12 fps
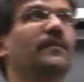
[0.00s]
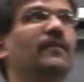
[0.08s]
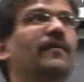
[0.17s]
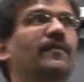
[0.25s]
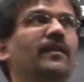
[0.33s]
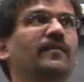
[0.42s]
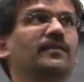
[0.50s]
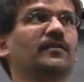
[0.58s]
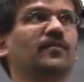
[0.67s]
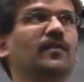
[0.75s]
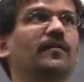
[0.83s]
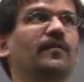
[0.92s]
memory, which
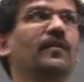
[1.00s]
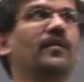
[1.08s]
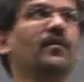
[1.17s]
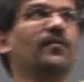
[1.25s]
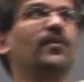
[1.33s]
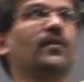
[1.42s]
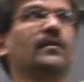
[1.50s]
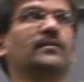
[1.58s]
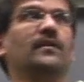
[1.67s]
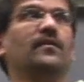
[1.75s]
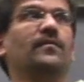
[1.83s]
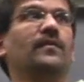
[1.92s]
is what we're going to
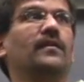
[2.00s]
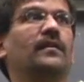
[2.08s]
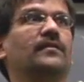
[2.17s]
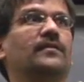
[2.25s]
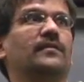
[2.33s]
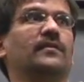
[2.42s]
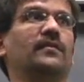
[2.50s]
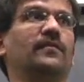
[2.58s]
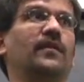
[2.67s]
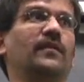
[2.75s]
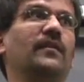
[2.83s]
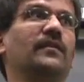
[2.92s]
focus on for
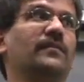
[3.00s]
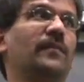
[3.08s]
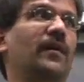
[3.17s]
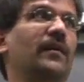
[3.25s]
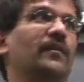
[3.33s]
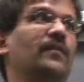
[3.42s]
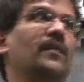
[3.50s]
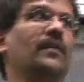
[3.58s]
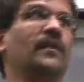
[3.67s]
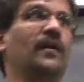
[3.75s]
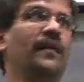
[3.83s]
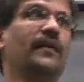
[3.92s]
this module.
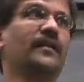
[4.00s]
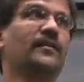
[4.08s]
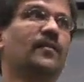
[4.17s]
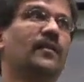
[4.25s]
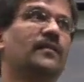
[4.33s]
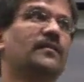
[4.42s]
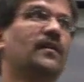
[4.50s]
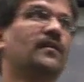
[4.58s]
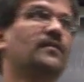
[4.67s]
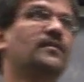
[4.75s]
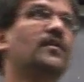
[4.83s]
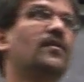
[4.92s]
The next one is
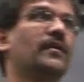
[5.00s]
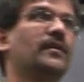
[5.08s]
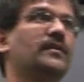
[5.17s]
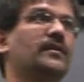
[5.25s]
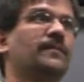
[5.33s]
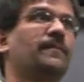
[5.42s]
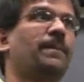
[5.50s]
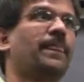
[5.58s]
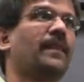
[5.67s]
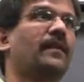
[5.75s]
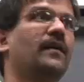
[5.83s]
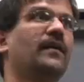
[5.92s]
on storage,
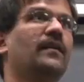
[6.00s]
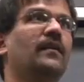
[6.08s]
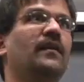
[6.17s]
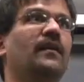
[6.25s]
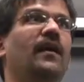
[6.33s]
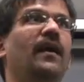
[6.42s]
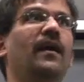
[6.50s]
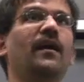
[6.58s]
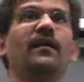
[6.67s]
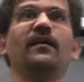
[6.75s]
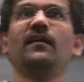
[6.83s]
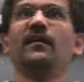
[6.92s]
right?
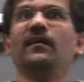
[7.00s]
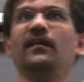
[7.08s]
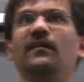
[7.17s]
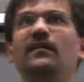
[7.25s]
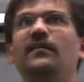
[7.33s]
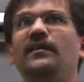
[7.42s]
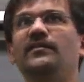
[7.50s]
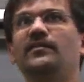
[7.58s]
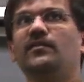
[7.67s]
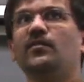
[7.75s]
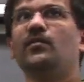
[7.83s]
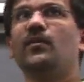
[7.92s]
And these
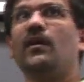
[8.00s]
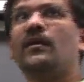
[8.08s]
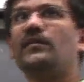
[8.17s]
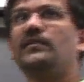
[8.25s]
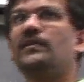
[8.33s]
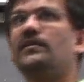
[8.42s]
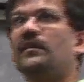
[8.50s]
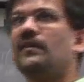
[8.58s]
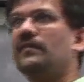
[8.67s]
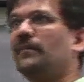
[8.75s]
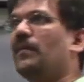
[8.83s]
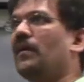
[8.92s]
two are just
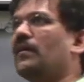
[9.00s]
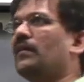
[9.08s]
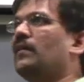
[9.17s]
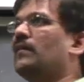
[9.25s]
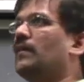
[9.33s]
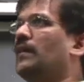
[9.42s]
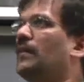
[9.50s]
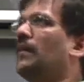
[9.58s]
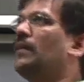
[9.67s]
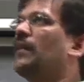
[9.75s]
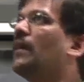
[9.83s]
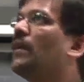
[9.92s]
as important
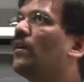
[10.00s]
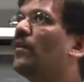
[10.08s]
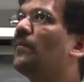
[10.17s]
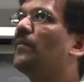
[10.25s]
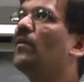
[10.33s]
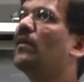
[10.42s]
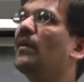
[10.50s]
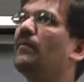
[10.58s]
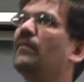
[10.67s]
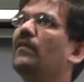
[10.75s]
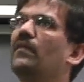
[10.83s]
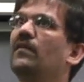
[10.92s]
in getting your
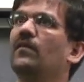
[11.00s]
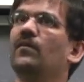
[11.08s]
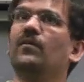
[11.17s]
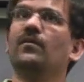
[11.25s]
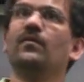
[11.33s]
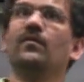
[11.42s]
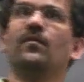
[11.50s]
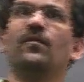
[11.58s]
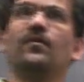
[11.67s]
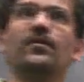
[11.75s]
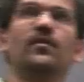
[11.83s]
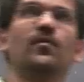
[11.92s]
program to
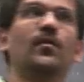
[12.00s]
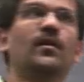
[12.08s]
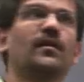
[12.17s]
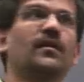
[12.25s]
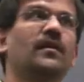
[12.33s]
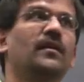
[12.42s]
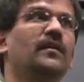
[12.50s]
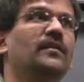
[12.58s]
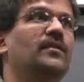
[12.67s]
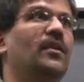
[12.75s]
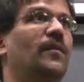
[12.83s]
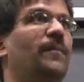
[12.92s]
work.
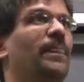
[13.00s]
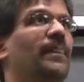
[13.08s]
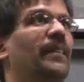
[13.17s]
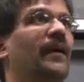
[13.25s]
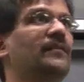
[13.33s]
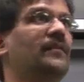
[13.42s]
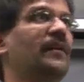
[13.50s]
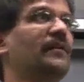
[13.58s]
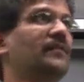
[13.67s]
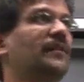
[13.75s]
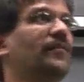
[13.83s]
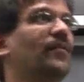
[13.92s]
So that's
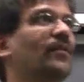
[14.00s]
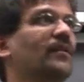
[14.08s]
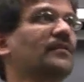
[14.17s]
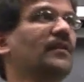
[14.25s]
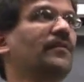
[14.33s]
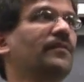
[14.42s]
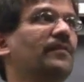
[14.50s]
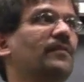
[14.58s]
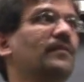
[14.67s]
the focus of